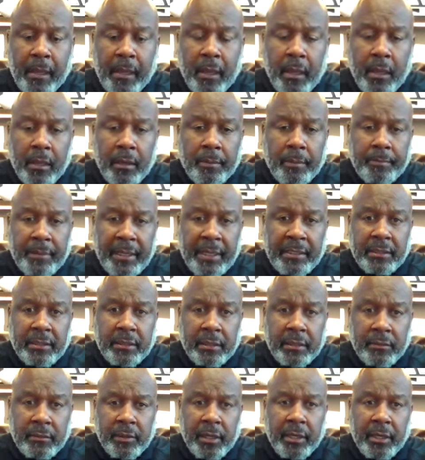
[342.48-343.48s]

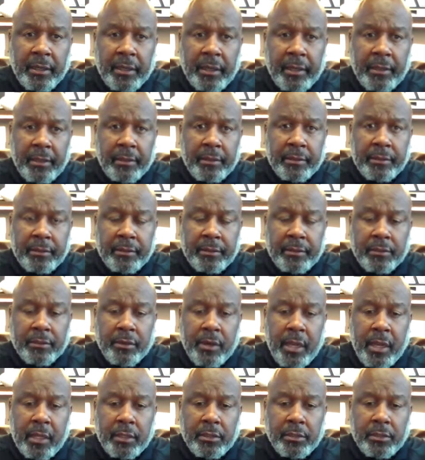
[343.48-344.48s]
Mason right now is a
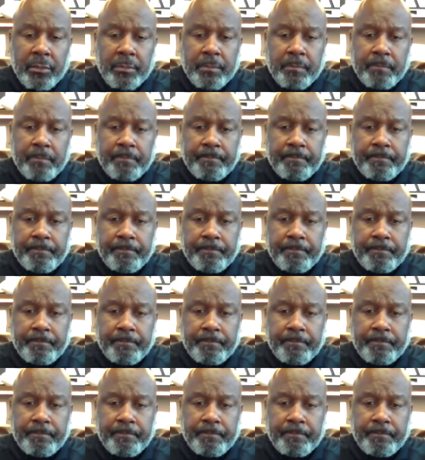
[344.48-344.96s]
scratch.